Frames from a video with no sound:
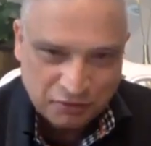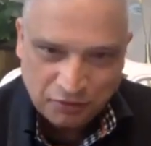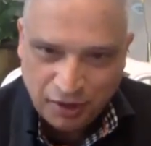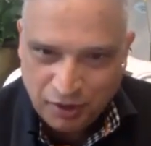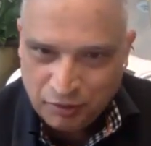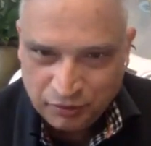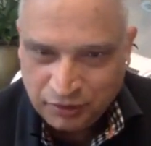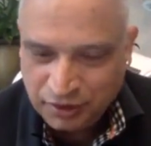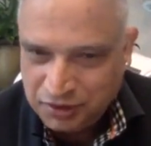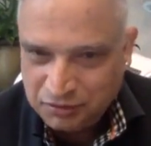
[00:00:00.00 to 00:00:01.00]
to
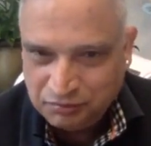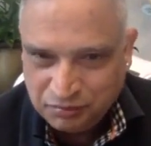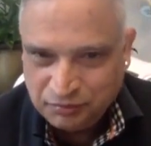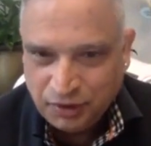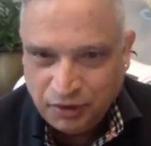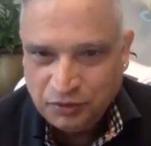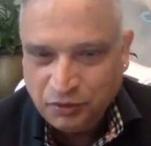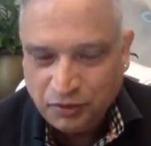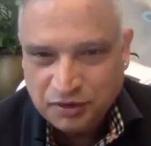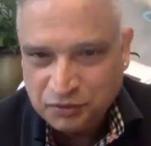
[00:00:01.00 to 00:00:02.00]
just order